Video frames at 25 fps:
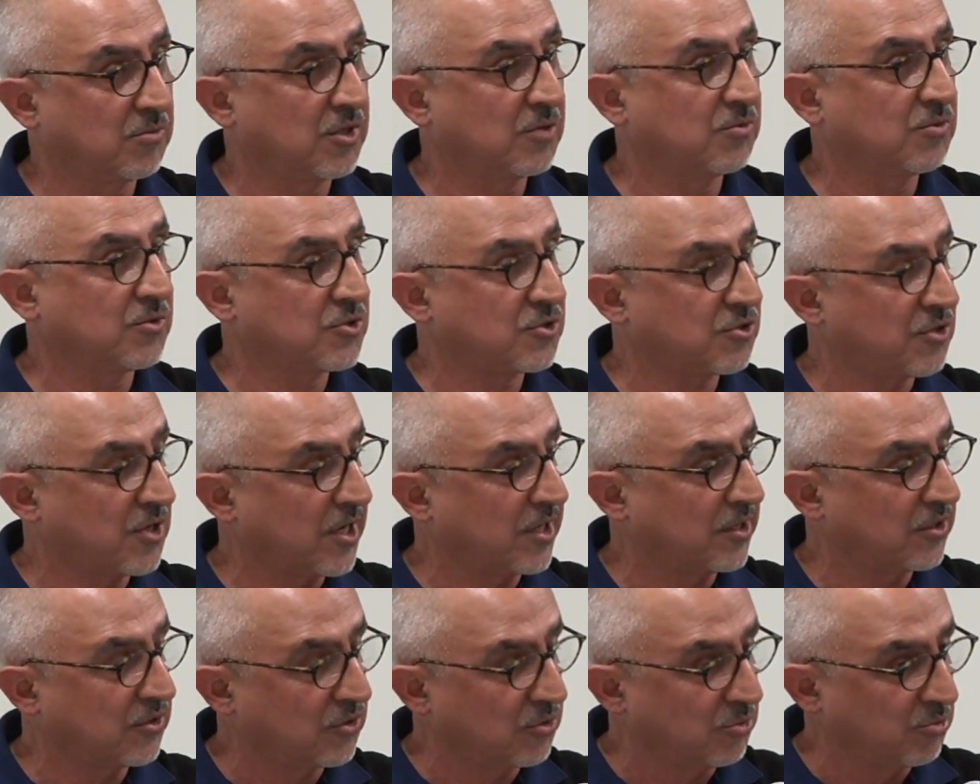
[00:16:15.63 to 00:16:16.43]
It was
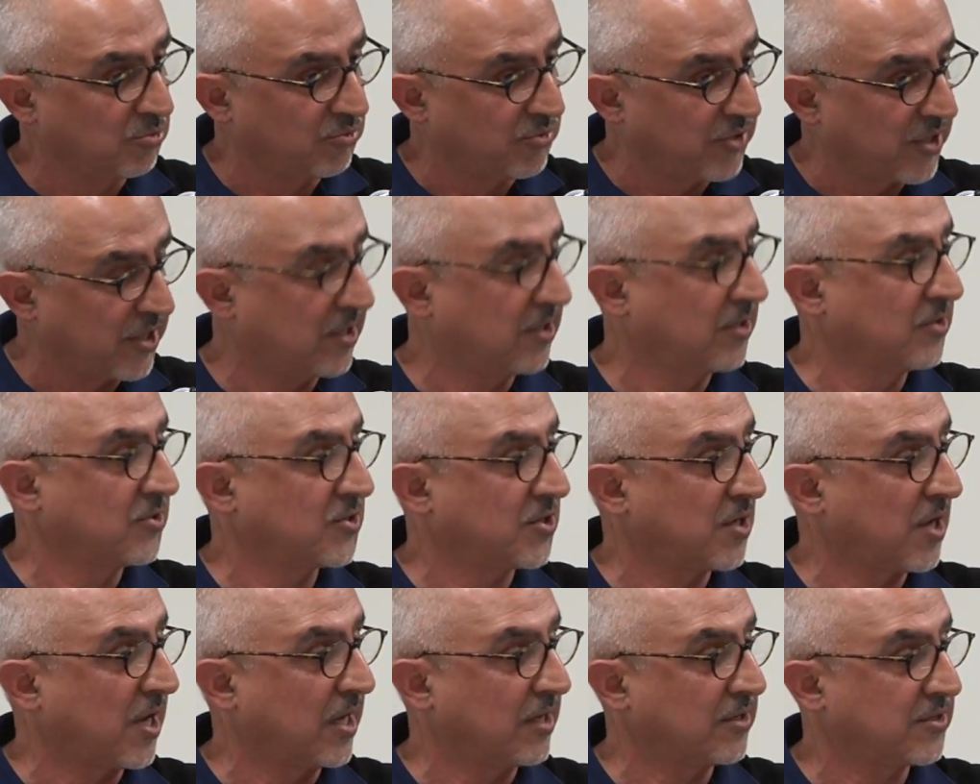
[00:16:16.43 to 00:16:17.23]
trying to
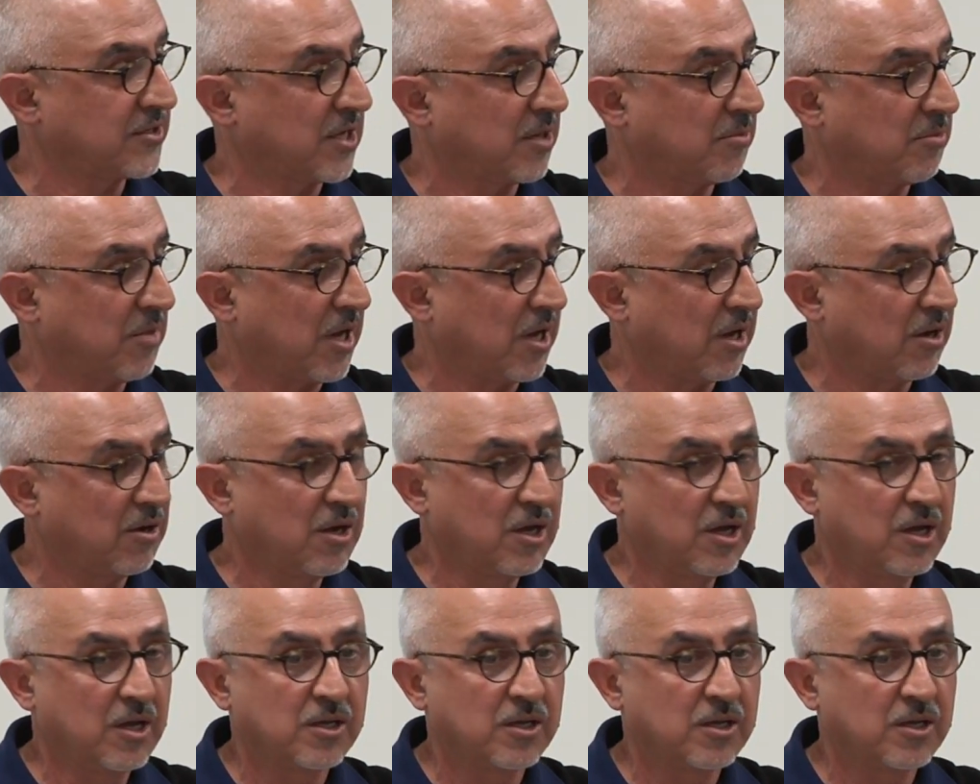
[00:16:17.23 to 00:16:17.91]
reconcile somehow.